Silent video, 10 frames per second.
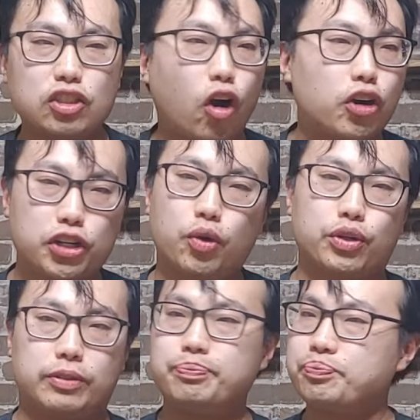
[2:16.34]
tart
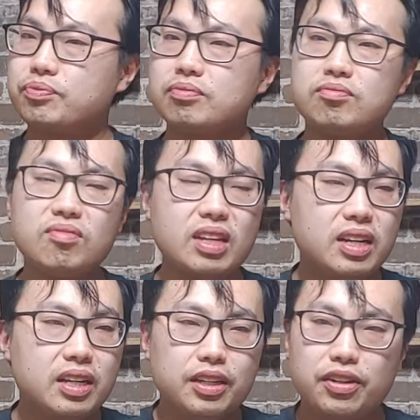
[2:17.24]
yogurt.
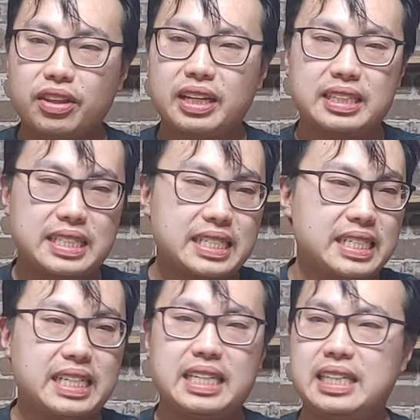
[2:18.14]
You're thinking
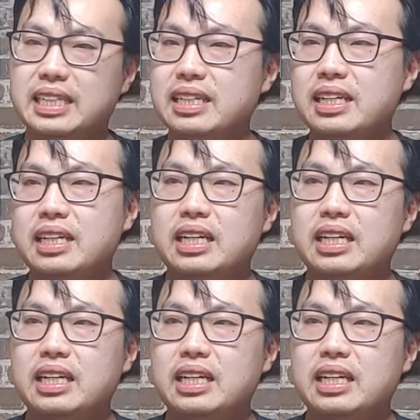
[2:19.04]
tzatziki,